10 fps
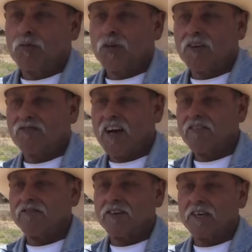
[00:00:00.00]
We have
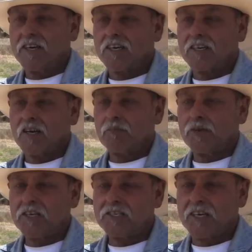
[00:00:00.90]
five uh,
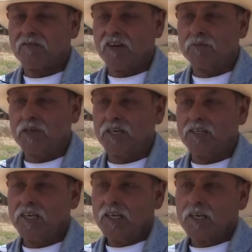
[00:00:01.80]
companies that have come
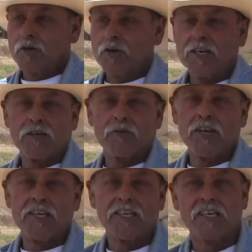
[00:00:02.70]
in, created a
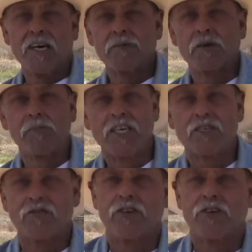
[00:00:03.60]
great economic base for